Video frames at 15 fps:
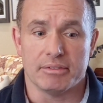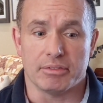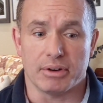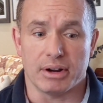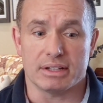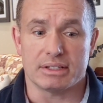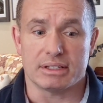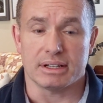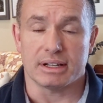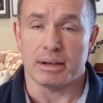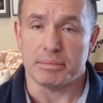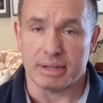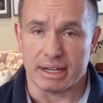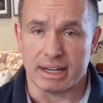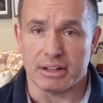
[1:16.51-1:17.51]
for us to
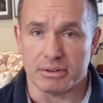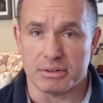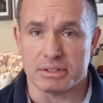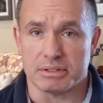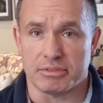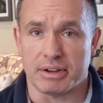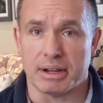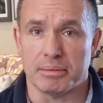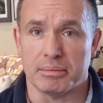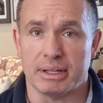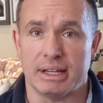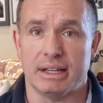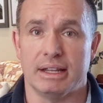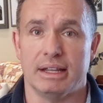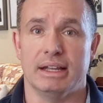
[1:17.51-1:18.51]
come together as a
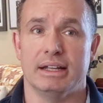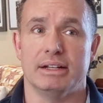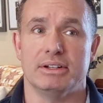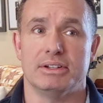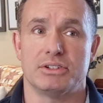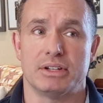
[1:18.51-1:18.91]
family and